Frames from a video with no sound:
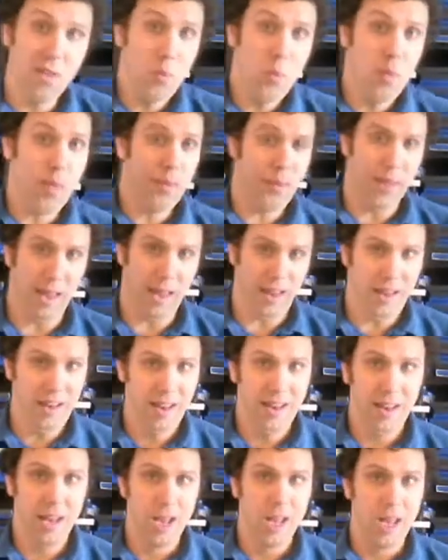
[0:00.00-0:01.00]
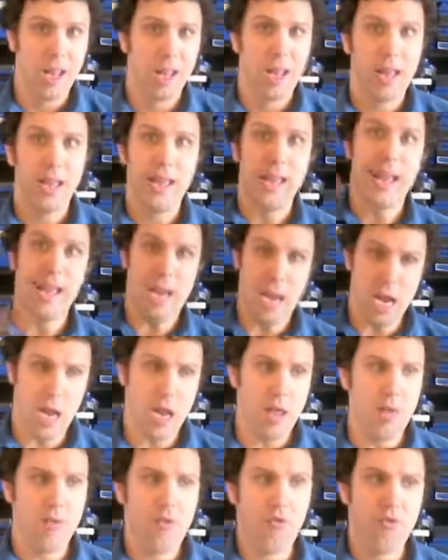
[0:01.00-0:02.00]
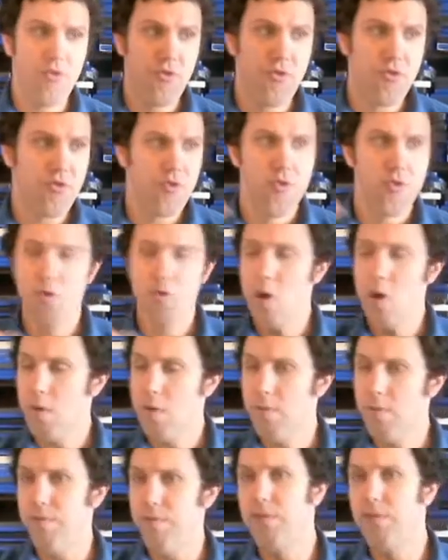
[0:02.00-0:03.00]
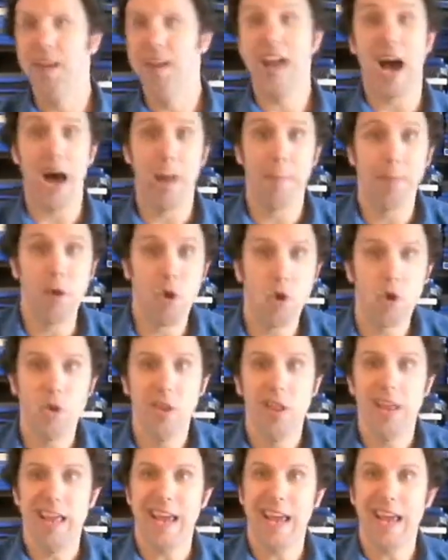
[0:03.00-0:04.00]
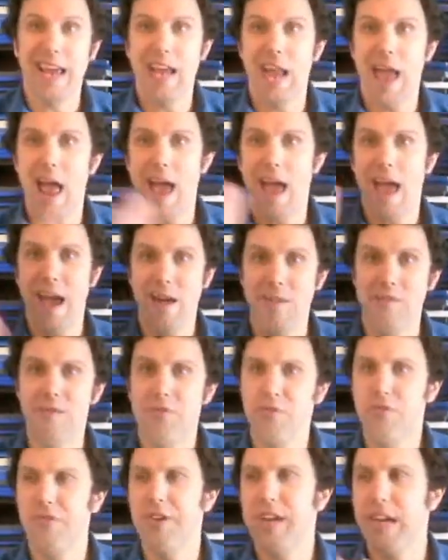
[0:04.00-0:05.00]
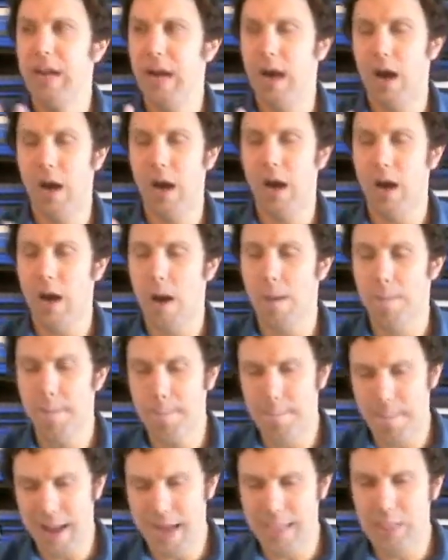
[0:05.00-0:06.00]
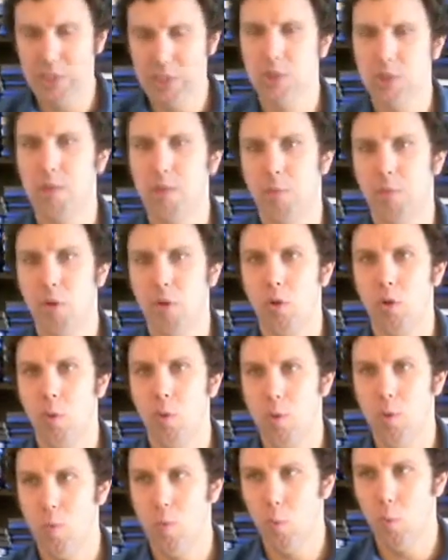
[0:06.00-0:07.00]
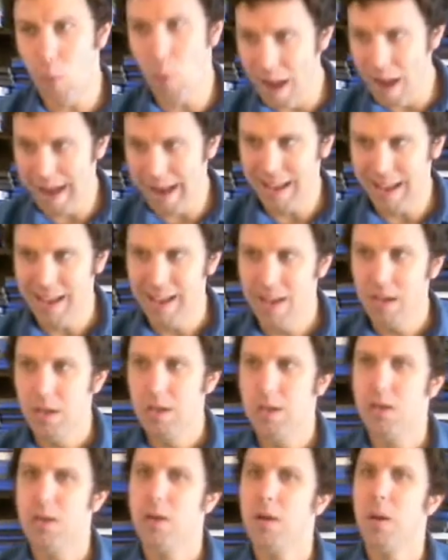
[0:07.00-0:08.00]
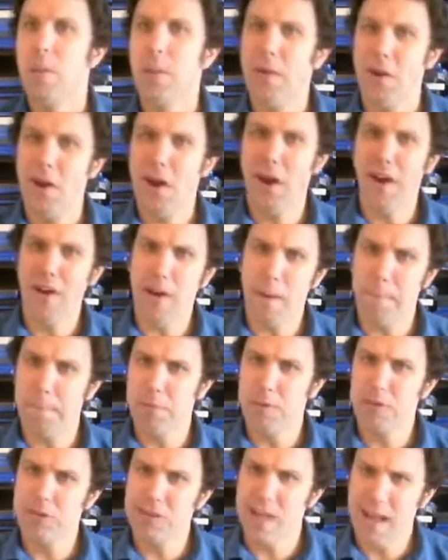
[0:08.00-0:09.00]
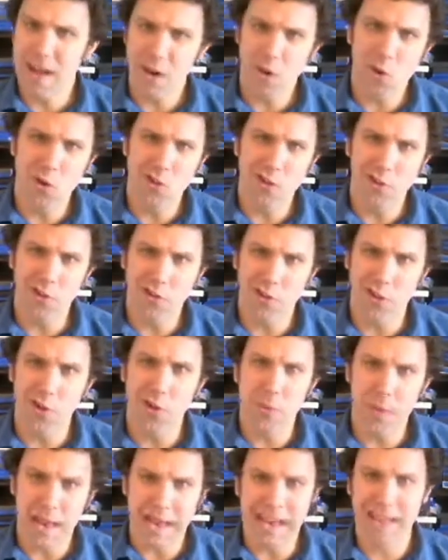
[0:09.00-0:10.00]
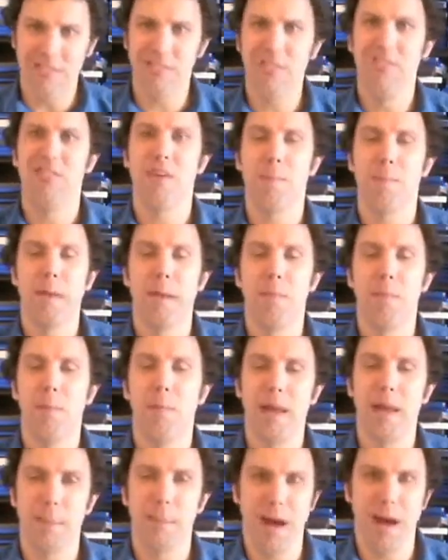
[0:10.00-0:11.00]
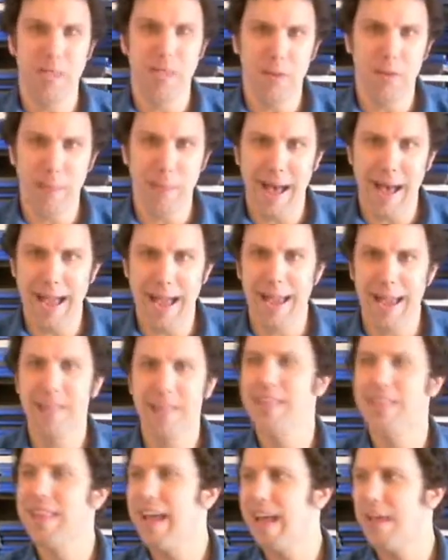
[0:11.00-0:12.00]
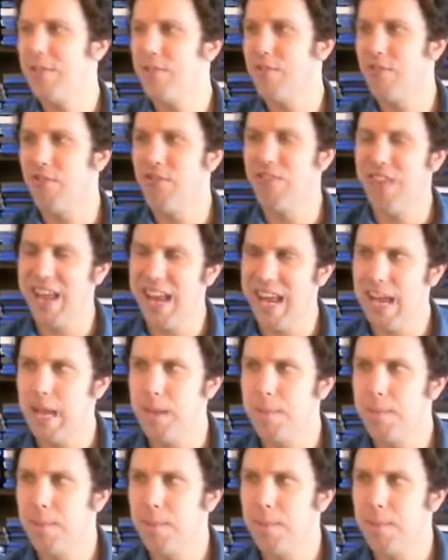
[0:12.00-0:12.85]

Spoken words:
Within is phenomenal in every imaginable way. There are a plot hole or two that I can see some people being bothered by, like there's a scene